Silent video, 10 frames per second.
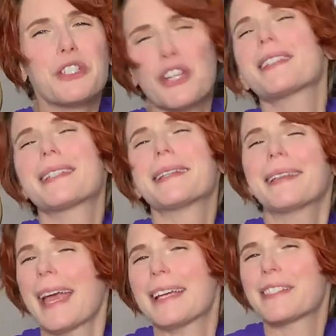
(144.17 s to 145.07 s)
just in
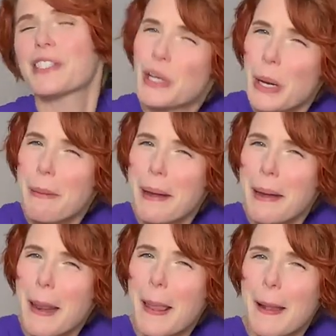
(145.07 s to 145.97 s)
case. You know what I mean?
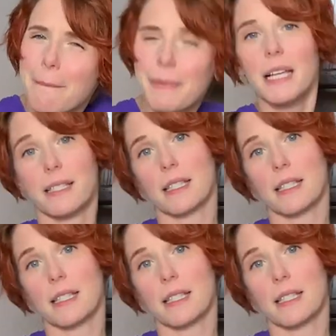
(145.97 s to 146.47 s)
Plus,